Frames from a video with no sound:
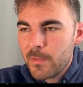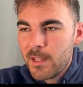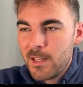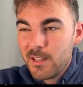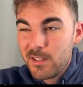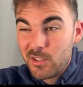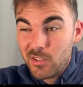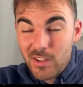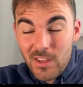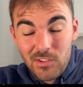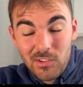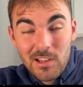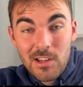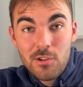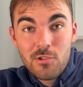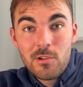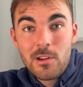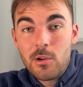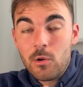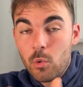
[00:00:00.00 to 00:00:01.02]
Because that's
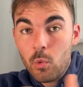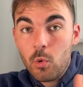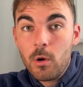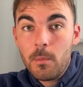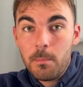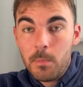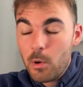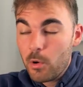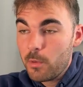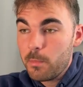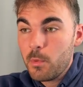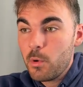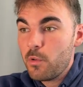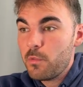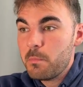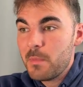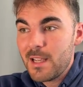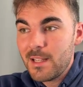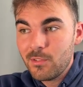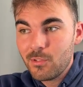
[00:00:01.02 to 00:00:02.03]
literally all a book move
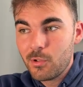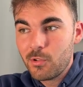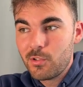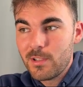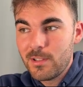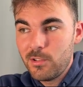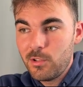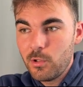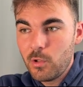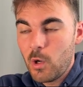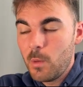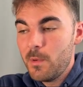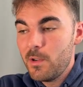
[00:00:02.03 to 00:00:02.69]
means on chess.com.